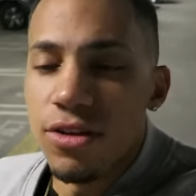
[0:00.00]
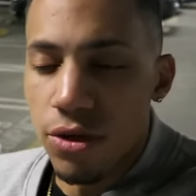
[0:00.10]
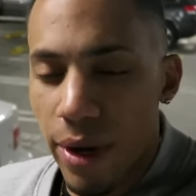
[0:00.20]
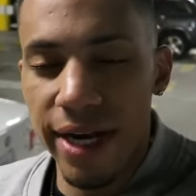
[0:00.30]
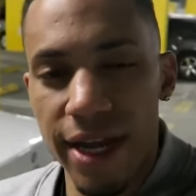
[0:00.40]

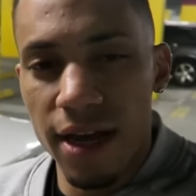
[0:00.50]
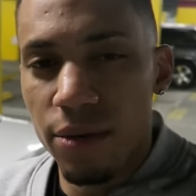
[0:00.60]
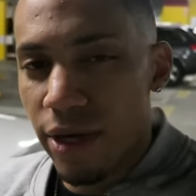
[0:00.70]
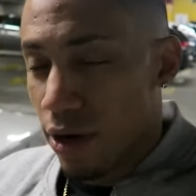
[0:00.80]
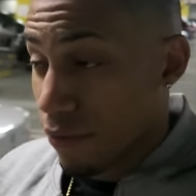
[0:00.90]
So right
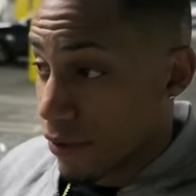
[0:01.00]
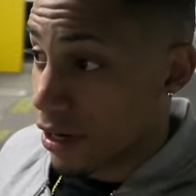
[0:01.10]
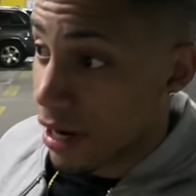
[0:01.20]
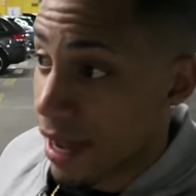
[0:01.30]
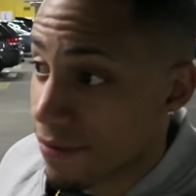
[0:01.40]
now we are over
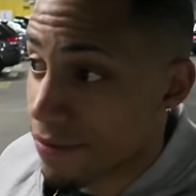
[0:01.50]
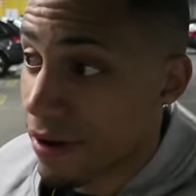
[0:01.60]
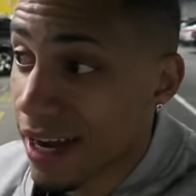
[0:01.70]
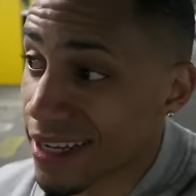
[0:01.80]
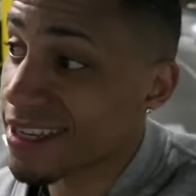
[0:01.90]
here at
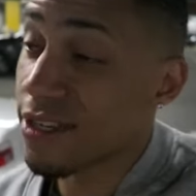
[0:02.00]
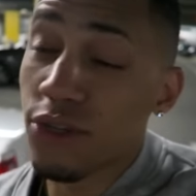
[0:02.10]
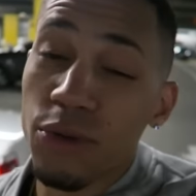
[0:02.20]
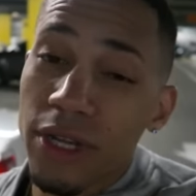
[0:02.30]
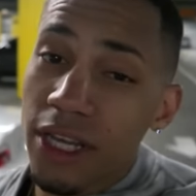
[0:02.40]
Fox
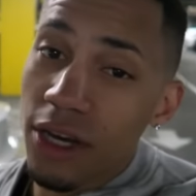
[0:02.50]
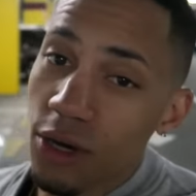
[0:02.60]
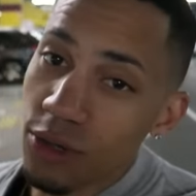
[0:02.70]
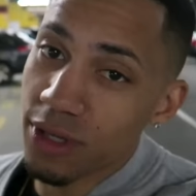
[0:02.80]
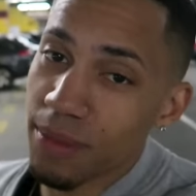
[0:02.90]

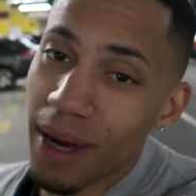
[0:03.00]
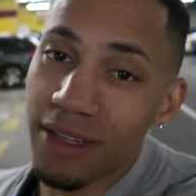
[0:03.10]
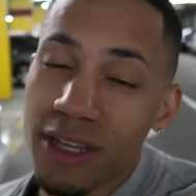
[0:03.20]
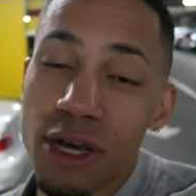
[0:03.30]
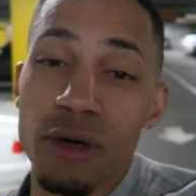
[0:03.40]
Studios
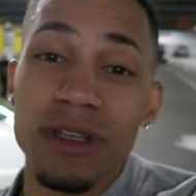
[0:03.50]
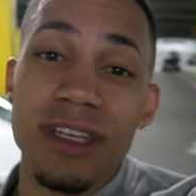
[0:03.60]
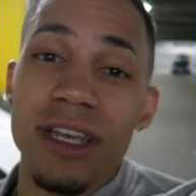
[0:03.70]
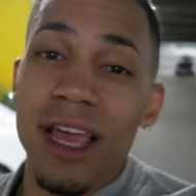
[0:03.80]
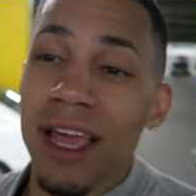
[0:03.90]
about to go
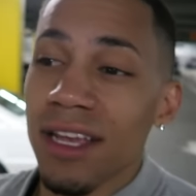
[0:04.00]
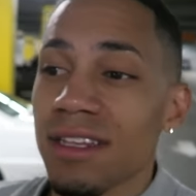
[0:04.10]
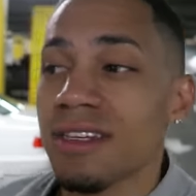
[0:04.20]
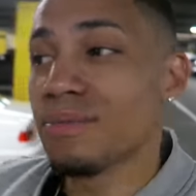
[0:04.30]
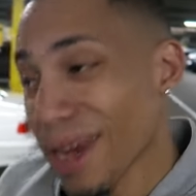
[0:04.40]
see
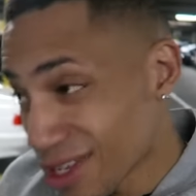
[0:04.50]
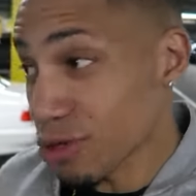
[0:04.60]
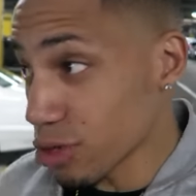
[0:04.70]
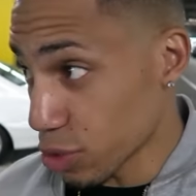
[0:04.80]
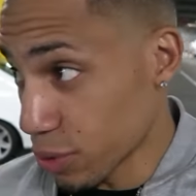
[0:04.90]
a
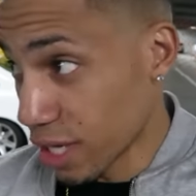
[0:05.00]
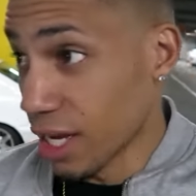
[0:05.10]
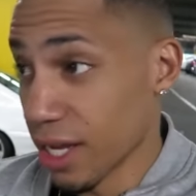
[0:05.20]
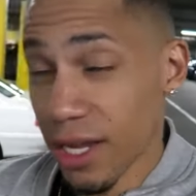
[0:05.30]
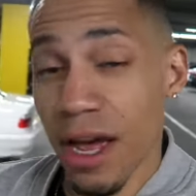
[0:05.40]
special
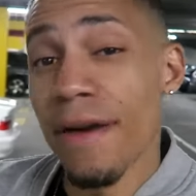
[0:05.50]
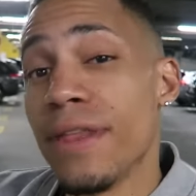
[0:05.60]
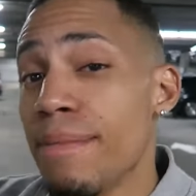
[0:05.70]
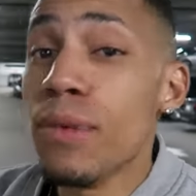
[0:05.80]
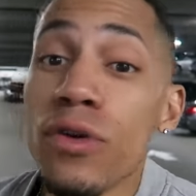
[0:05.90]
screening
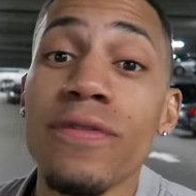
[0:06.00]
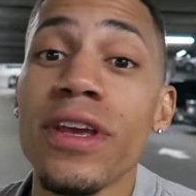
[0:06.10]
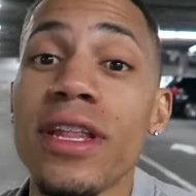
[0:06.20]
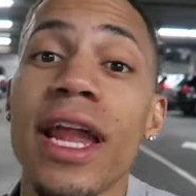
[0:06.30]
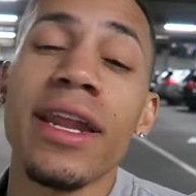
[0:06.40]
of the
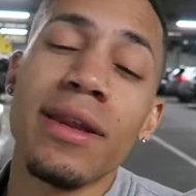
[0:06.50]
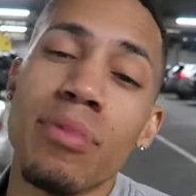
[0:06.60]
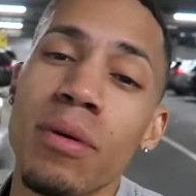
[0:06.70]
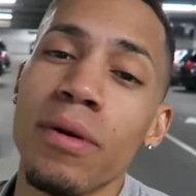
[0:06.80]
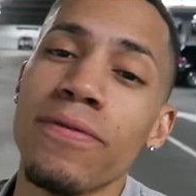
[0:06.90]
movie that I did a
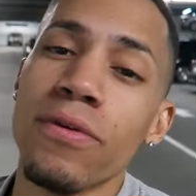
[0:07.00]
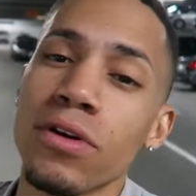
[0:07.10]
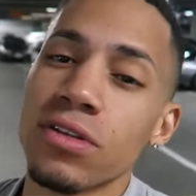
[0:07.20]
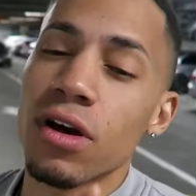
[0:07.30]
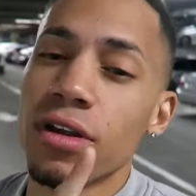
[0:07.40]
promo
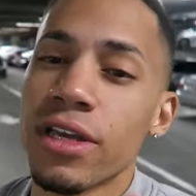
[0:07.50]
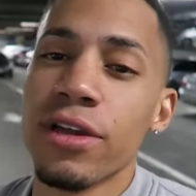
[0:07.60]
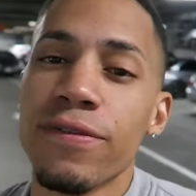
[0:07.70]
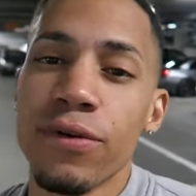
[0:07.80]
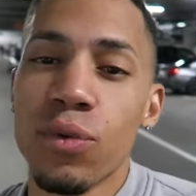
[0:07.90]
for. It's called A
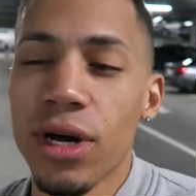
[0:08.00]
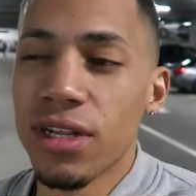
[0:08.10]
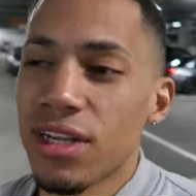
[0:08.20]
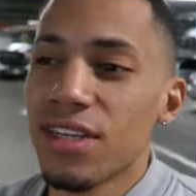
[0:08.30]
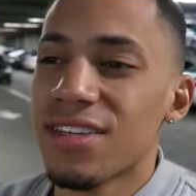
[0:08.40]
Cure for
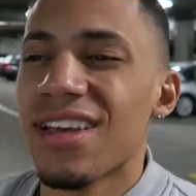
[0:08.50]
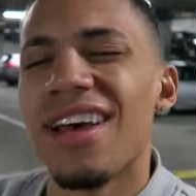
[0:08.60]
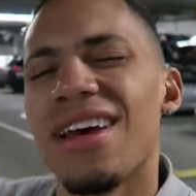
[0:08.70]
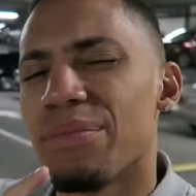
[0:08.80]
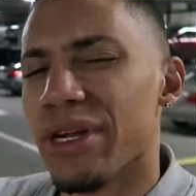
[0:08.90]
Wellness.
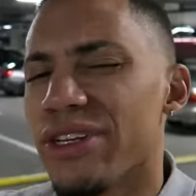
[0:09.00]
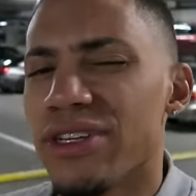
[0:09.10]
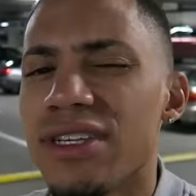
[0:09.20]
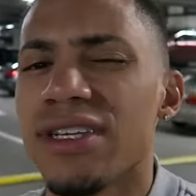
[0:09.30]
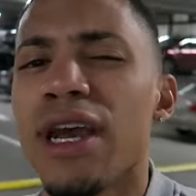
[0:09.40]
Pretty
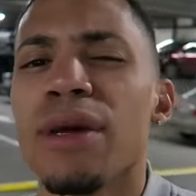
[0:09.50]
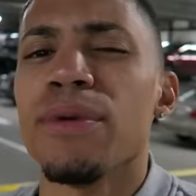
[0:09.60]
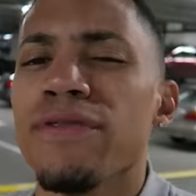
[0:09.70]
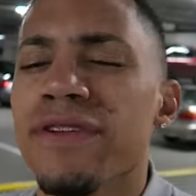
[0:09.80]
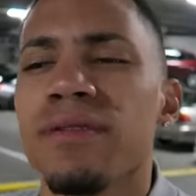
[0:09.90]
sure it's a scary
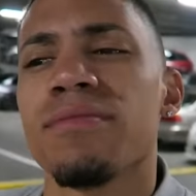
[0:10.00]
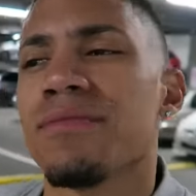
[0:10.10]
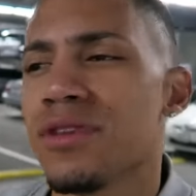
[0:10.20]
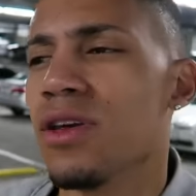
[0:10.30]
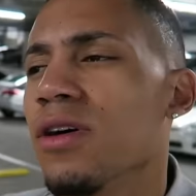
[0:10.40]
movie,
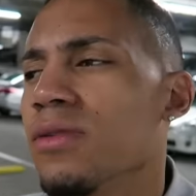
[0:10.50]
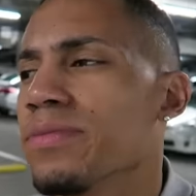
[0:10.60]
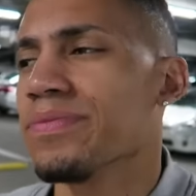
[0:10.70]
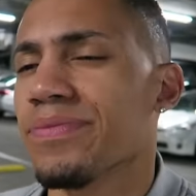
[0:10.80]
so